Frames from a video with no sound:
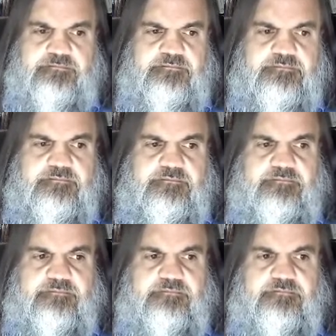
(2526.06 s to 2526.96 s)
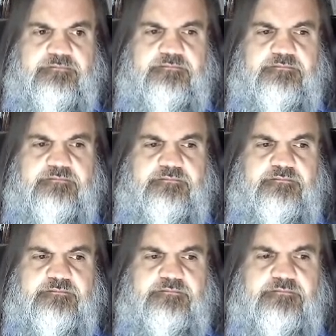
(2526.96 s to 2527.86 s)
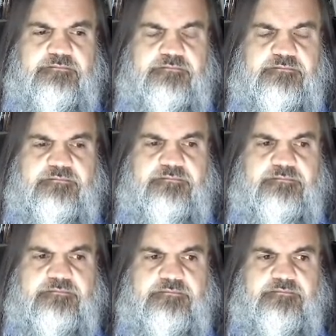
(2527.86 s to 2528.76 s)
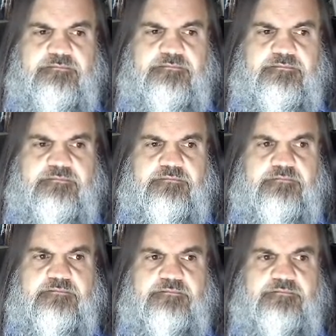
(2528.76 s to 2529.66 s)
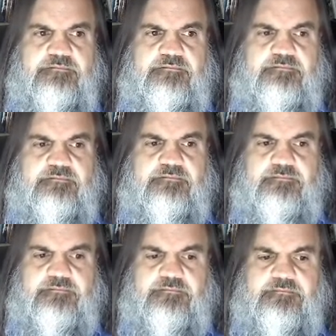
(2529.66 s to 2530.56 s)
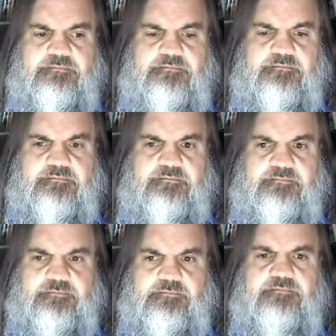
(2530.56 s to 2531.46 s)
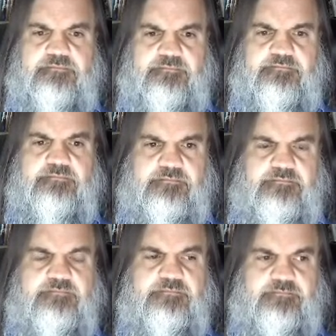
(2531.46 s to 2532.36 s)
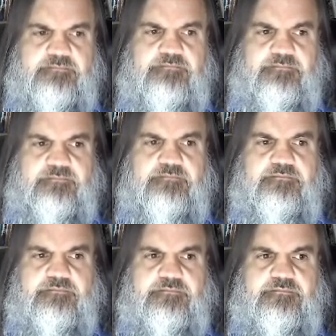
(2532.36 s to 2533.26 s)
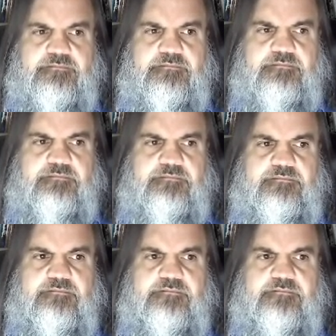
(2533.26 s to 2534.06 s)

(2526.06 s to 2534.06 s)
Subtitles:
(not speaking)